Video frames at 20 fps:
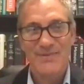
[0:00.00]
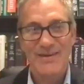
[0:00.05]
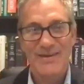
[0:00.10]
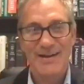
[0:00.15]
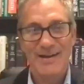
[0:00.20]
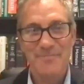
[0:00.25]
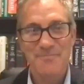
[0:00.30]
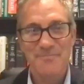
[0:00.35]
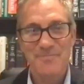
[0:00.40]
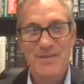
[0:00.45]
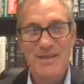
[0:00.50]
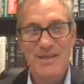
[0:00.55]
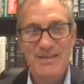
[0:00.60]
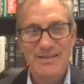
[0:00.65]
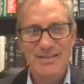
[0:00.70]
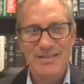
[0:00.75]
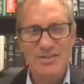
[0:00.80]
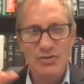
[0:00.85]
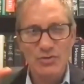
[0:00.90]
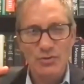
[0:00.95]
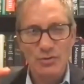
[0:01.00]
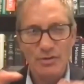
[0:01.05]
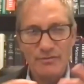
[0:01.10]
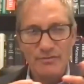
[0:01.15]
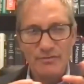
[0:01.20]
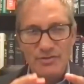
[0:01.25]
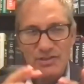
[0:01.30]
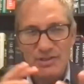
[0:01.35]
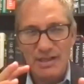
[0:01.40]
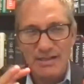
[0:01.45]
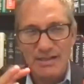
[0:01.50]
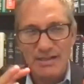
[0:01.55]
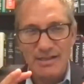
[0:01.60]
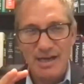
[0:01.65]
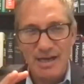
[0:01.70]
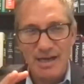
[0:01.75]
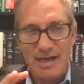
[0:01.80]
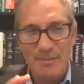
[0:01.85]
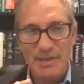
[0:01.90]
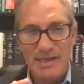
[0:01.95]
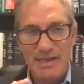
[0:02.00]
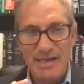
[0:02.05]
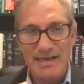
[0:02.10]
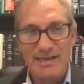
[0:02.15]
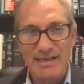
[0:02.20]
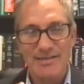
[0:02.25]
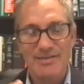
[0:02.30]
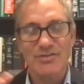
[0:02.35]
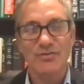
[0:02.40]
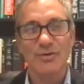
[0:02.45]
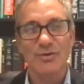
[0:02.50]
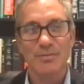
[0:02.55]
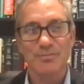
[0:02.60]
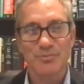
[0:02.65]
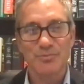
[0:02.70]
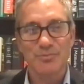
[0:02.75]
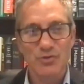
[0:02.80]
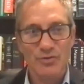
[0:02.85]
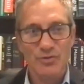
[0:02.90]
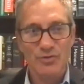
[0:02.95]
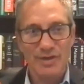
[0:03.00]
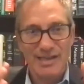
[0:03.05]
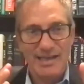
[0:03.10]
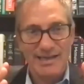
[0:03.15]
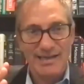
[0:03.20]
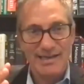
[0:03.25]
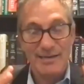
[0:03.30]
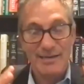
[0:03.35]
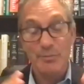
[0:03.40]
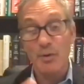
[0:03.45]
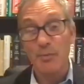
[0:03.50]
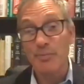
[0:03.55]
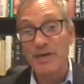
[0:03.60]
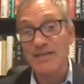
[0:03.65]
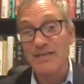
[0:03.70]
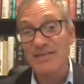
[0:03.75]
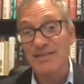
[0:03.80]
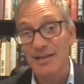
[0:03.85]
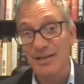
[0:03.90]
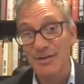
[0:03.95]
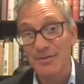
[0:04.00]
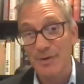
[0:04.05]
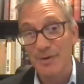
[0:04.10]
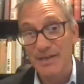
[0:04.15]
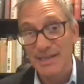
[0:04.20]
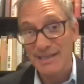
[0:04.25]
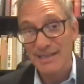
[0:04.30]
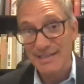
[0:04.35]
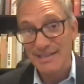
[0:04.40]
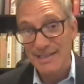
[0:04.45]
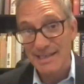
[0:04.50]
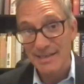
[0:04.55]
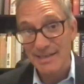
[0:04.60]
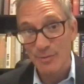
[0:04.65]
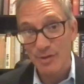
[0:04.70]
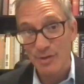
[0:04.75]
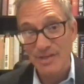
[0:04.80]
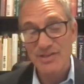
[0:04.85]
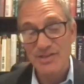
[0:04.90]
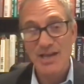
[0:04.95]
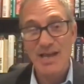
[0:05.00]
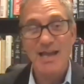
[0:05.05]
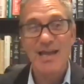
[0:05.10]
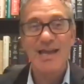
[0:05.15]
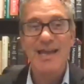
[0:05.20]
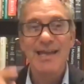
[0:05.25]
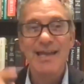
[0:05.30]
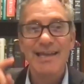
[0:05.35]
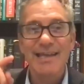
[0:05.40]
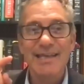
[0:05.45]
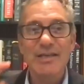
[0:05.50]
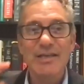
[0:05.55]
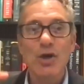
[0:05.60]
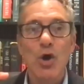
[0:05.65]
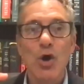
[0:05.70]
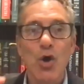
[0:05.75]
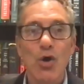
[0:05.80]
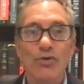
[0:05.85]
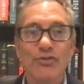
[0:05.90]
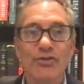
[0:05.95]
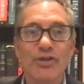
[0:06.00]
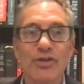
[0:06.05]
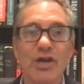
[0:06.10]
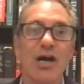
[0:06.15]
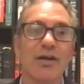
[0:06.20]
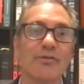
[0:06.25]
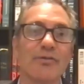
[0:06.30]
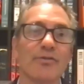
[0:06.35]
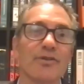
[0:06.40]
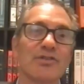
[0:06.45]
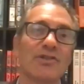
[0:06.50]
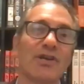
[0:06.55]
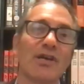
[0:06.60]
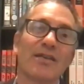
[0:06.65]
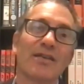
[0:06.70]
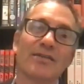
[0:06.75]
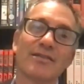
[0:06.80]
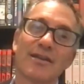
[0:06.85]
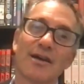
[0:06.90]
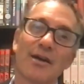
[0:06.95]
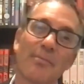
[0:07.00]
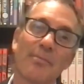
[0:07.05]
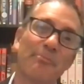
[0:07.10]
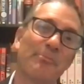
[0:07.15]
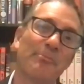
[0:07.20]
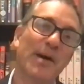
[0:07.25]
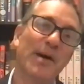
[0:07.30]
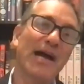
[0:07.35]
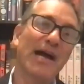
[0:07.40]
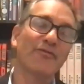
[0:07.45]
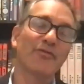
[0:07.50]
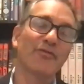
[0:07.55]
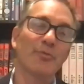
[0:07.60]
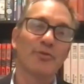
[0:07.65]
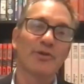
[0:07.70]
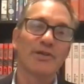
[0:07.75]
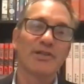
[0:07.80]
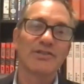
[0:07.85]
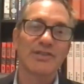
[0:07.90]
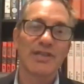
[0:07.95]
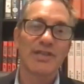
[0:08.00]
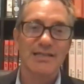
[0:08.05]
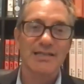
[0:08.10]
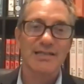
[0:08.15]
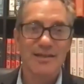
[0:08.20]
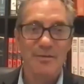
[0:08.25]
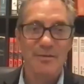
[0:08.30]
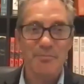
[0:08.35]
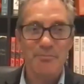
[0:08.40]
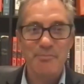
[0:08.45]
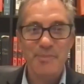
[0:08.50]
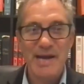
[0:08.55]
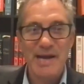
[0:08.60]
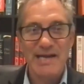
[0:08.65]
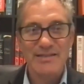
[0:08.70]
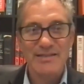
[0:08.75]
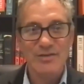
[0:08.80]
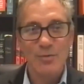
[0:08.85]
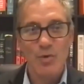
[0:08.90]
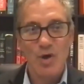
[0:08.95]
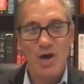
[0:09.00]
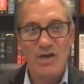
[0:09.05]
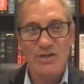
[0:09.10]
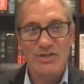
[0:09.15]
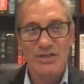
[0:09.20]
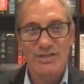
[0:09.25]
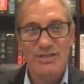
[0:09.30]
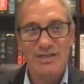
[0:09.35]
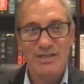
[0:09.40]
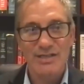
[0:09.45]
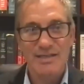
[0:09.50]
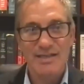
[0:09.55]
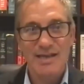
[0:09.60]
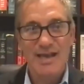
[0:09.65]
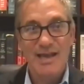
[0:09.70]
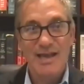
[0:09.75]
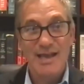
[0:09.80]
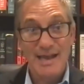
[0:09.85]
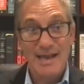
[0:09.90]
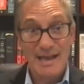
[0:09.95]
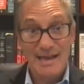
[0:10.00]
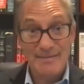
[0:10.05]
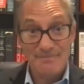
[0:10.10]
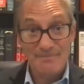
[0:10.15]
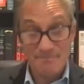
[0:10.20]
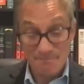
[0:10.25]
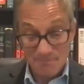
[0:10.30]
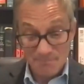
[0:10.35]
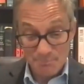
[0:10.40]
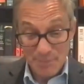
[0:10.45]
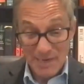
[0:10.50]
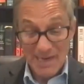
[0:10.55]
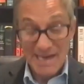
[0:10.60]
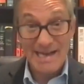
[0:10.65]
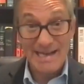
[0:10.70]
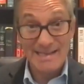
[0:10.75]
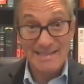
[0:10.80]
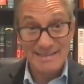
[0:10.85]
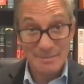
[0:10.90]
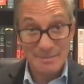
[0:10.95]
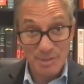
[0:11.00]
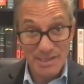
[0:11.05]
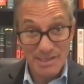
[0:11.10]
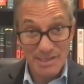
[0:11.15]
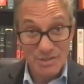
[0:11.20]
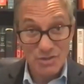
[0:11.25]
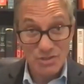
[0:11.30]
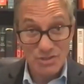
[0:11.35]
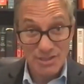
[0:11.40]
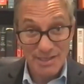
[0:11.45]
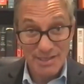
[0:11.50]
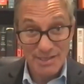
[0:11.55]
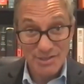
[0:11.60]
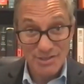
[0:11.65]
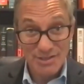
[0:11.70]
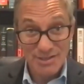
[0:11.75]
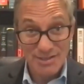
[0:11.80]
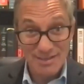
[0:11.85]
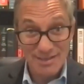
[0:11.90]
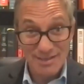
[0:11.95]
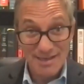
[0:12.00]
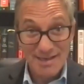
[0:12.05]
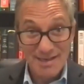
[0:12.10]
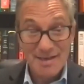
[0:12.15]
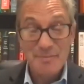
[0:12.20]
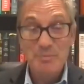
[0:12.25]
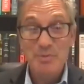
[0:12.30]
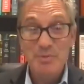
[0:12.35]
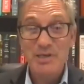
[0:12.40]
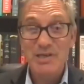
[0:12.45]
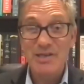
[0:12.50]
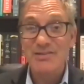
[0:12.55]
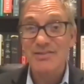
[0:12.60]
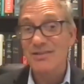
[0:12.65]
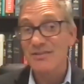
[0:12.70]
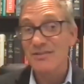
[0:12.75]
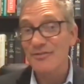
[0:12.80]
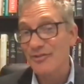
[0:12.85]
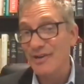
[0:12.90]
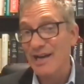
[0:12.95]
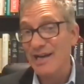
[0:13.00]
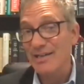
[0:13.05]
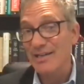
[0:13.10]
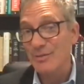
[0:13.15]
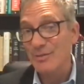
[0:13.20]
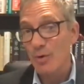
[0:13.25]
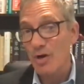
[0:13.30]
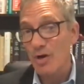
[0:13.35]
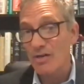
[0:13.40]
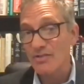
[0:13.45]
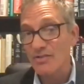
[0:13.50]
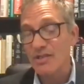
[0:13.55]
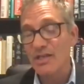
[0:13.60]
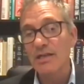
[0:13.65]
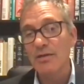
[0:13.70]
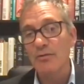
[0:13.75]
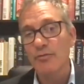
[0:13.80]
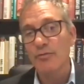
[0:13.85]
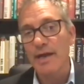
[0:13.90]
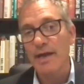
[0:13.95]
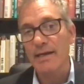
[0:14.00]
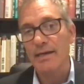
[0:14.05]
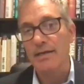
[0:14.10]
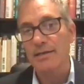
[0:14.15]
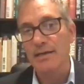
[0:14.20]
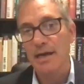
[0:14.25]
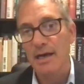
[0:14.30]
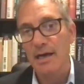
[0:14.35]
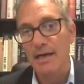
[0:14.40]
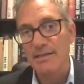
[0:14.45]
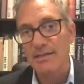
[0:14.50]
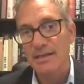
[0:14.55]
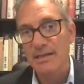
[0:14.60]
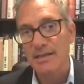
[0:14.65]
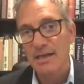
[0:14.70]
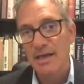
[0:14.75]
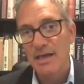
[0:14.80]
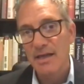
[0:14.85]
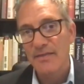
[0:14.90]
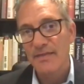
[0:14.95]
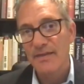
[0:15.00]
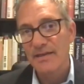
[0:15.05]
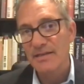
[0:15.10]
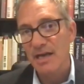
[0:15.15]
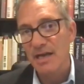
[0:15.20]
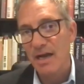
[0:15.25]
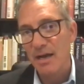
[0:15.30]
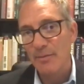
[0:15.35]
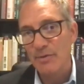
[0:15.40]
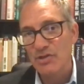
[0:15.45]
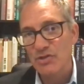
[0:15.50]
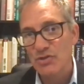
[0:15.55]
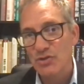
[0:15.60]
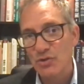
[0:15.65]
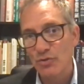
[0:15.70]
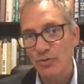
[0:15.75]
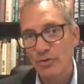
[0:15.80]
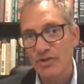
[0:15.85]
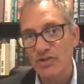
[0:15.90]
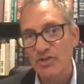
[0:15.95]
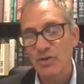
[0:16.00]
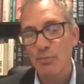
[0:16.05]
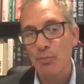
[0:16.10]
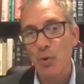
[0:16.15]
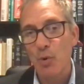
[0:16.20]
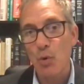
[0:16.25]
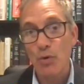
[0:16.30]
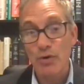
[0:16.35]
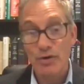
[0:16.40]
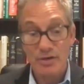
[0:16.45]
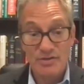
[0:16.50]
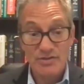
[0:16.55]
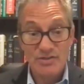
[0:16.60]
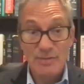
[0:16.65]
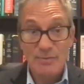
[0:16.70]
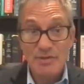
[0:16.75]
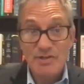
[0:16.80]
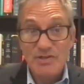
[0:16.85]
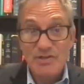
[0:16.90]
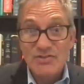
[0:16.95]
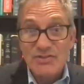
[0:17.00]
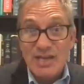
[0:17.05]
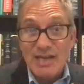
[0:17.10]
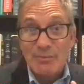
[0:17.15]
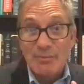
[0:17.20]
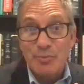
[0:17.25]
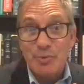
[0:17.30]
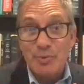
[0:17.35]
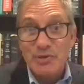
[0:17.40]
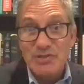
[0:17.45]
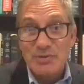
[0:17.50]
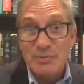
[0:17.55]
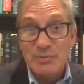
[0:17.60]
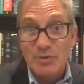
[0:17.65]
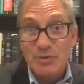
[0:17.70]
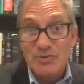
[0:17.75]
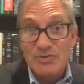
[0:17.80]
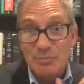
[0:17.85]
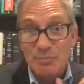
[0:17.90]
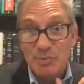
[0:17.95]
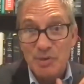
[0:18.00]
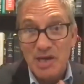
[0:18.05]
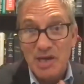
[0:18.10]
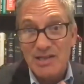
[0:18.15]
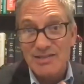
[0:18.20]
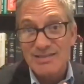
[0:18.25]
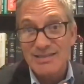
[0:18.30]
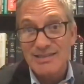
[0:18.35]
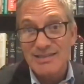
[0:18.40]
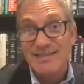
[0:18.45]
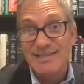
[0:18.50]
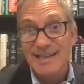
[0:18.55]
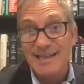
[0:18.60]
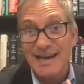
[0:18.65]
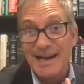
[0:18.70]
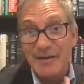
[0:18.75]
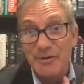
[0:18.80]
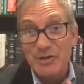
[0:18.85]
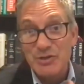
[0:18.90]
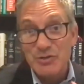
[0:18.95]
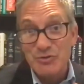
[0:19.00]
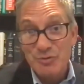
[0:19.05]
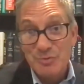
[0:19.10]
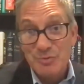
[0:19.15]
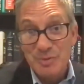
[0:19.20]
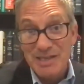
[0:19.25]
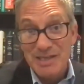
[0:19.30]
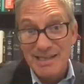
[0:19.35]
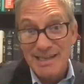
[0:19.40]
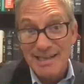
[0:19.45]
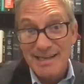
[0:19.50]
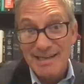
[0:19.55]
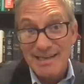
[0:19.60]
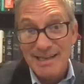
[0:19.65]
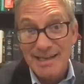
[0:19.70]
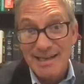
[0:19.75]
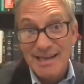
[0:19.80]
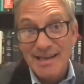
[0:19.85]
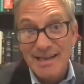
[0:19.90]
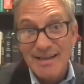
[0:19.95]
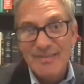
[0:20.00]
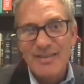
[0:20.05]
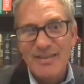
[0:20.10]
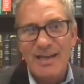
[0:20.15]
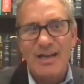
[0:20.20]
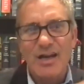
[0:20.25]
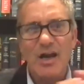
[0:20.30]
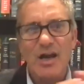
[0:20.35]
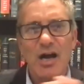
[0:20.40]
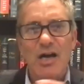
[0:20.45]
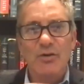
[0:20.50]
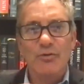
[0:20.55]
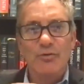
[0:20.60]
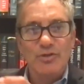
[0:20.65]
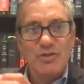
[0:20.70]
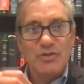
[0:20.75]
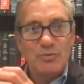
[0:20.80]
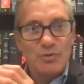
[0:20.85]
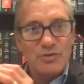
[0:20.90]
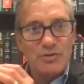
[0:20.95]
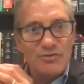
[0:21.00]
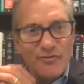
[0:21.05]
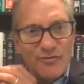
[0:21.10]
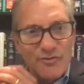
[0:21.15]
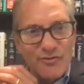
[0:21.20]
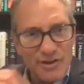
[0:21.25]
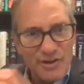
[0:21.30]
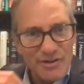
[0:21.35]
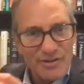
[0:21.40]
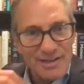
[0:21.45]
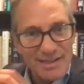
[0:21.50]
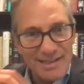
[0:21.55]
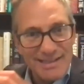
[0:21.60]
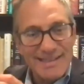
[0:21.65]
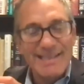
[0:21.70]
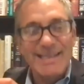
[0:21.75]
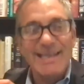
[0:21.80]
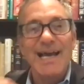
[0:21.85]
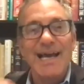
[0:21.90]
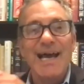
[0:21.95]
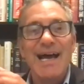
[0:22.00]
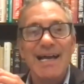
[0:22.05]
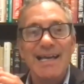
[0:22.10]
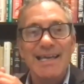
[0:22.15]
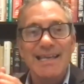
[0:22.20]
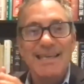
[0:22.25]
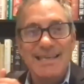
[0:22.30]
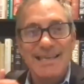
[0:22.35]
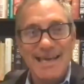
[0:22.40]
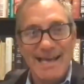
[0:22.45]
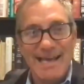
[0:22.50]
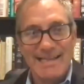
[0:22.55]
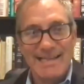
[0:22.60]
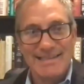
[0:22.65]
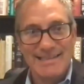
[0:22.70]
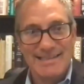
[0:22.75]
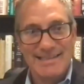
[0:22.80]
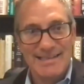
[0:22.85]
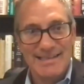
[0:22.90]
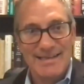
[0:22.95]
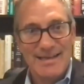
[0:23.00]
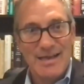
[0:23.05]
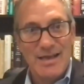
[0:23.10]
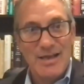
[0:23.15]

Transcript: Um, this is sort of slightly complicated, so I'm truncated mm-hmm. in, but basically what he did was he called Congress to come back from recess, come back to Washington, and pass some legislation because the fact was he recognized that Thomas Dewey supported some of the same principles and policies that Harry Truman did that Congress was virulently against.